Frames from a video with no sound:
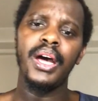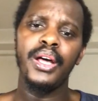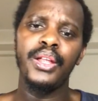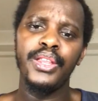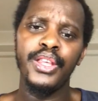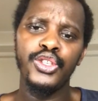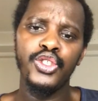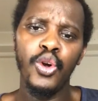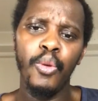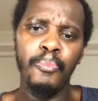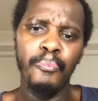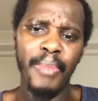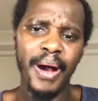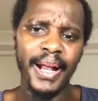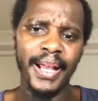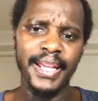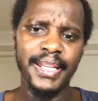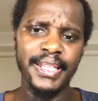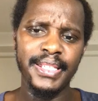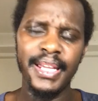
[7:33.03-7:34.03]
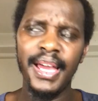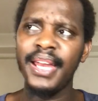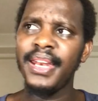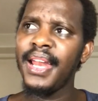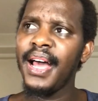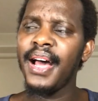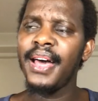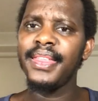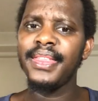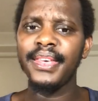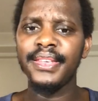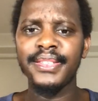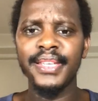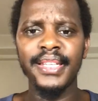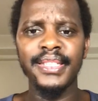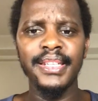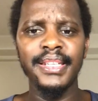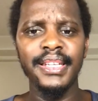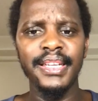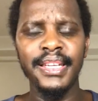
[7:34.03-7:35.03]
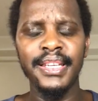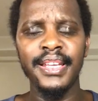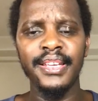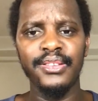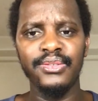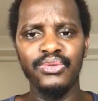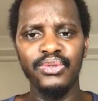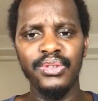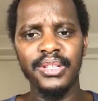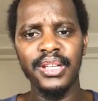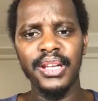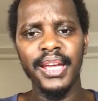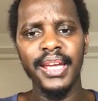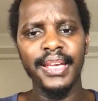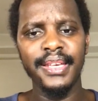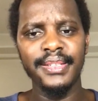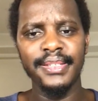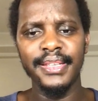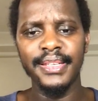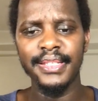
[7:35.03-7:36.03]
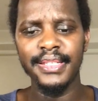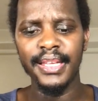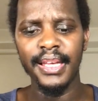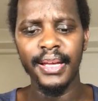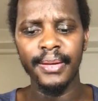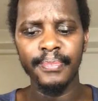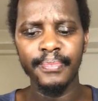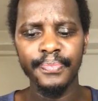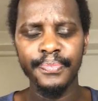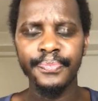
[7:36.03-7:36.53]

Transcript: the job market and other certain industries that are existing.